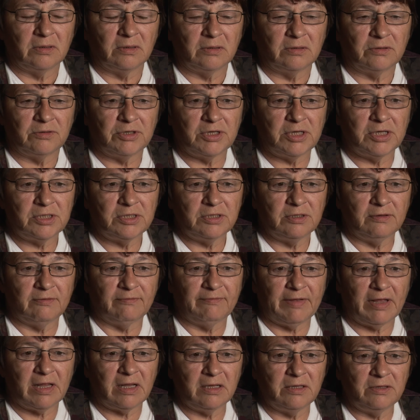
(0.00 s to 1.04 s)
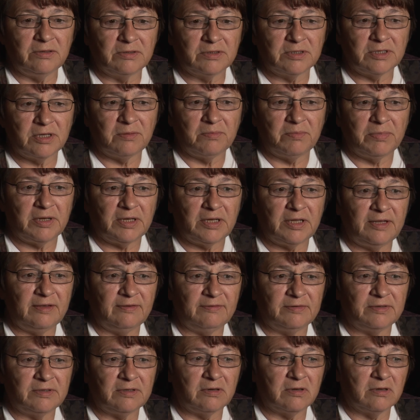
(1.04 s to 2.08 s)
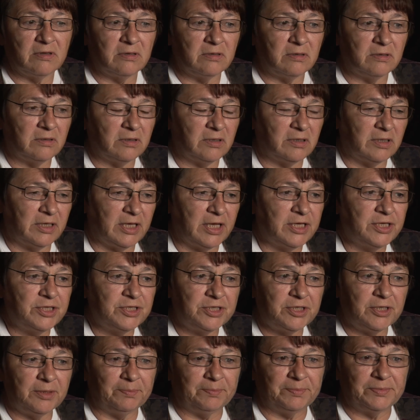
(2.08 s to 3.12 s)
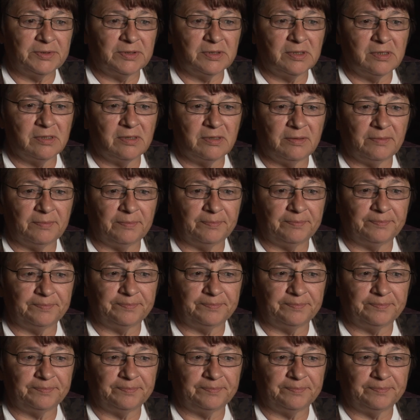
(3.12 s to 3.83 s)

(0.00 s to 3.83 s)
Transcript: traditional values and beliefs, our kinships and